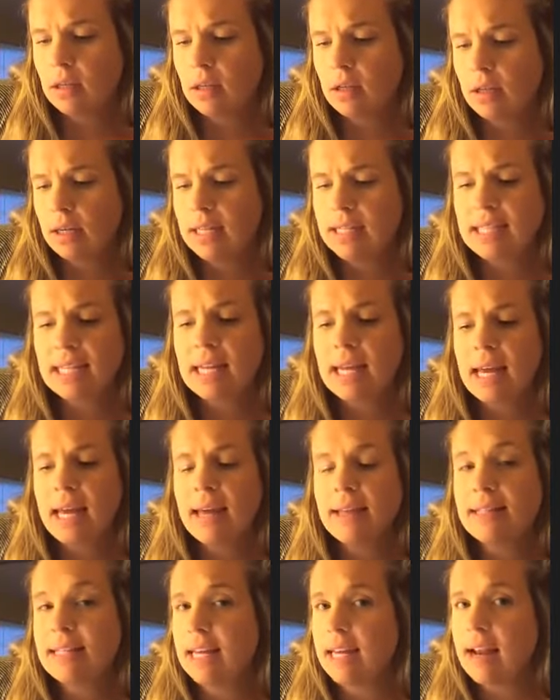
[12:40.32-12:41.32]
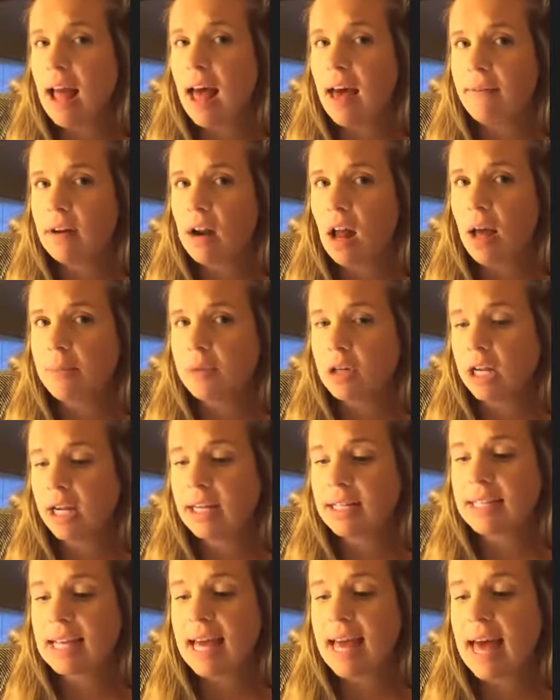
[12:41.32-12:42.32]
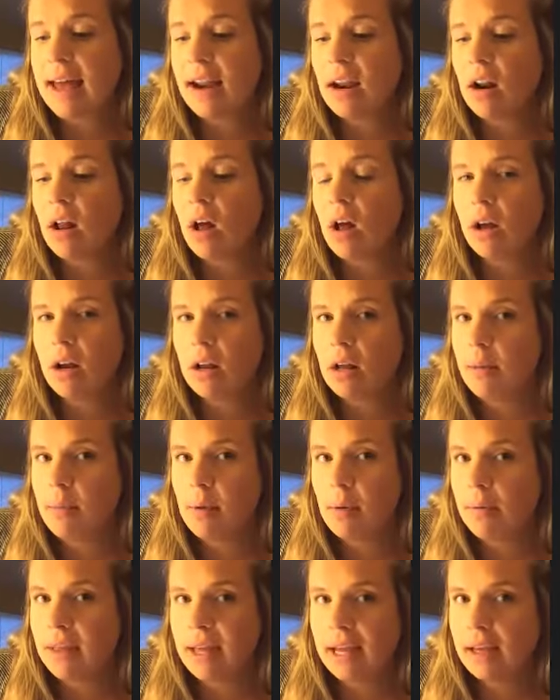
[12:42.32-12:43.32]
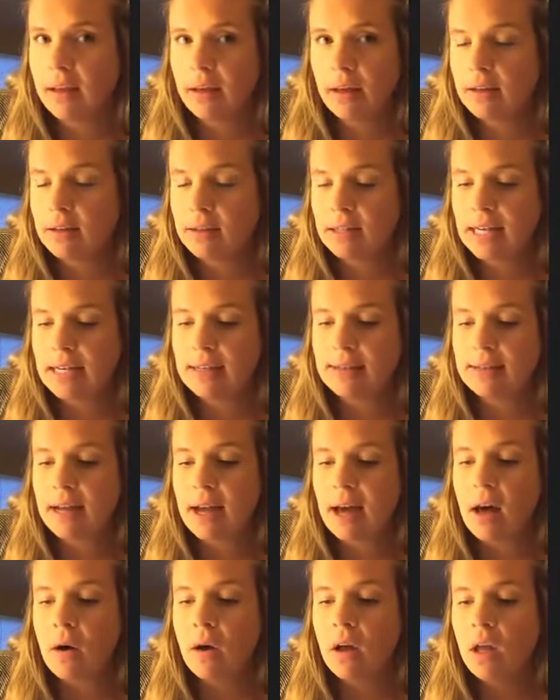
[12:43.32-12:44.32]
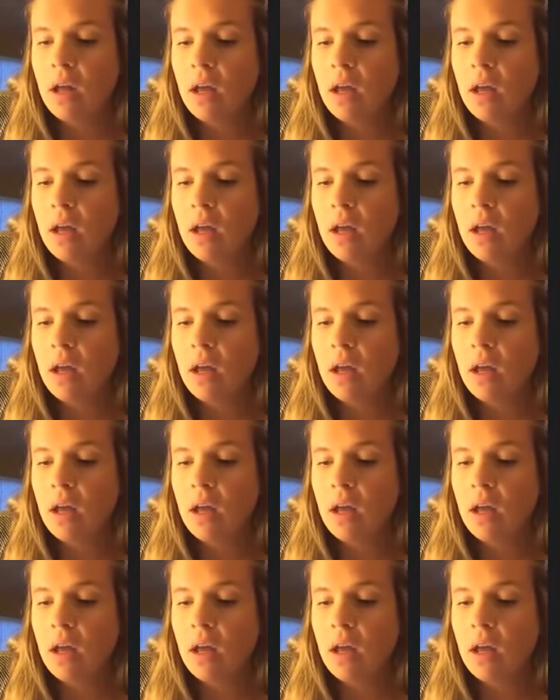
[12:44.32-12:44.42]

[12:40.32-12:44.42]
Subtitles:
Because it did have an option because I added Autumn like days ago,